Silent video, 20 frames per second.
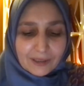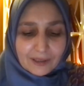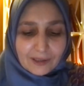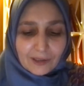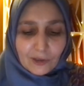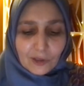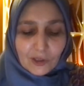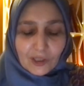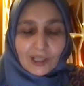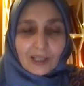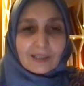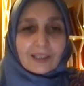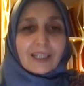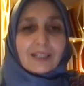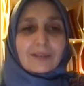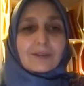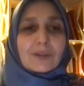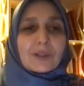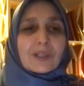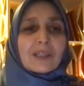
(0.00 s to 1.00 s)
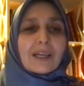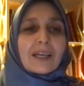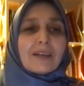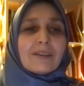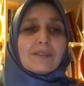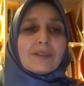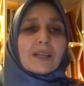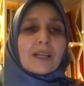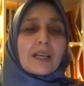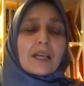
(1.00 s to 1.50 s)
Inshallah, we will
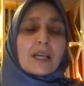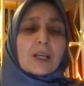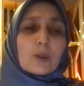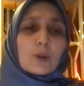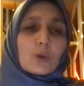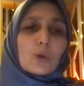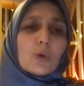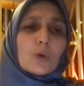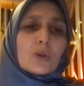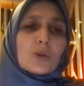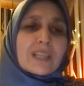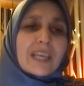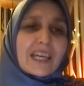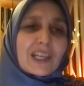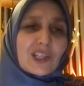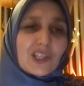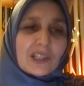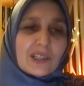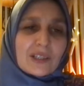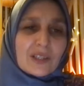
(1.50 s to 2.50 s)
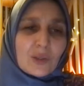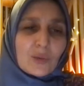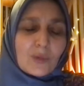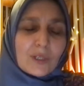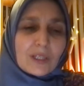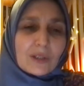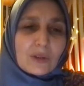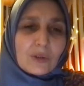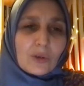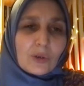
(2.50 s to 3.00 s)
have two sessions
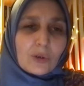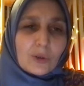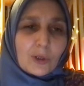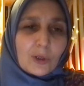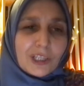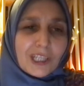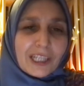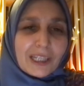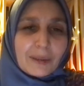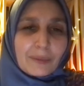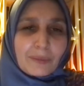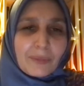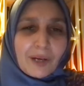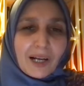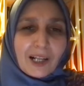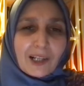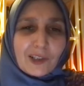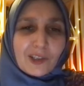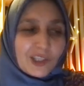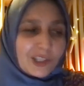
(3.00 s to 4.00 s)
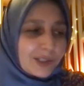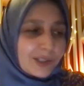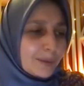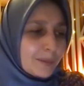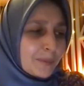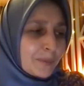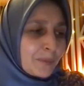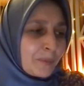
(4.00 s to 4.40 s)
with Dr. Kerim Balcı,